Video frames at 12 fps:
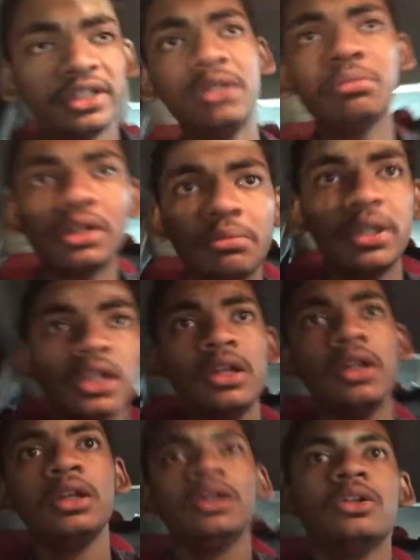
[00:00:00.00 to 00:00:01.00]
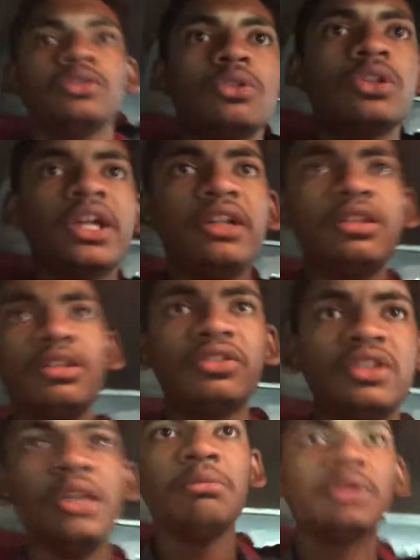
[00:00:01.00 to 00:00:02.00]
Jeep company. So that's the same